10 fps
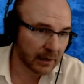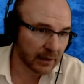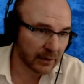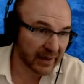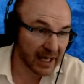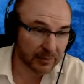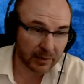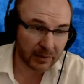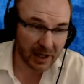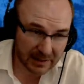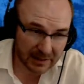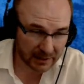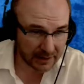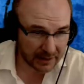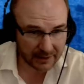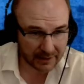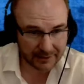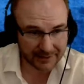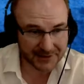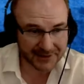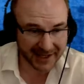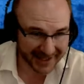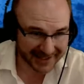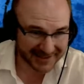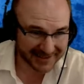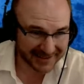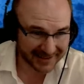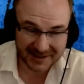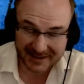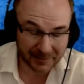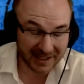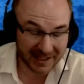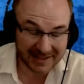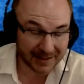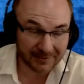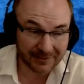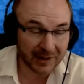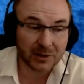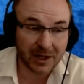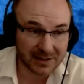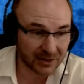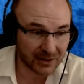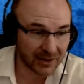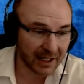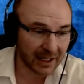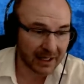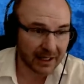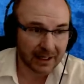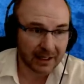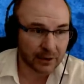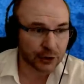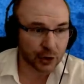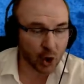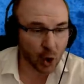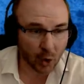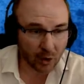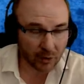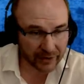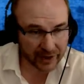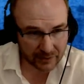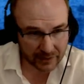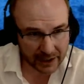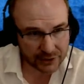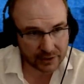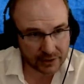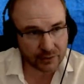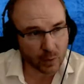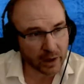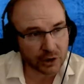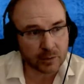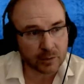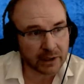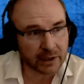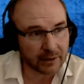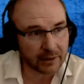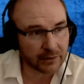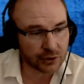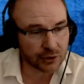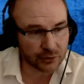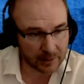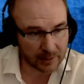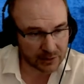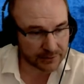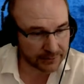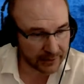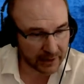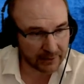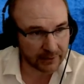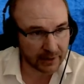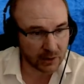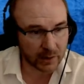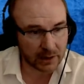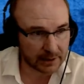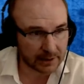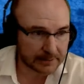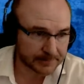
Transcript: or that plausibility in this case, it's, to me it seemed very plausible, your whole foundation for what you believe crumbles very, very quickly.